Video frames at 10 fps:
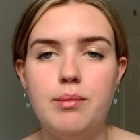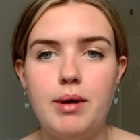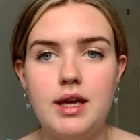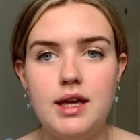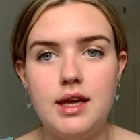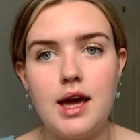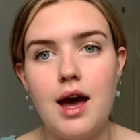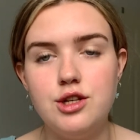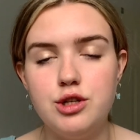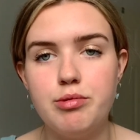but he
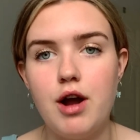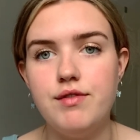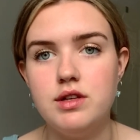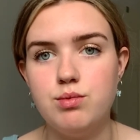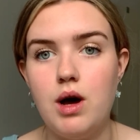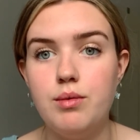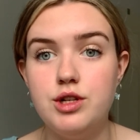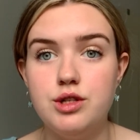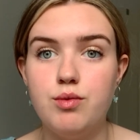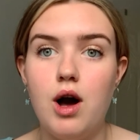can do private as well,
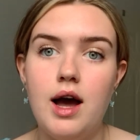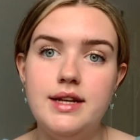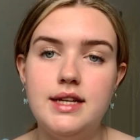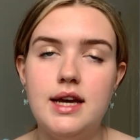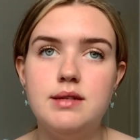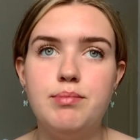which is what I did.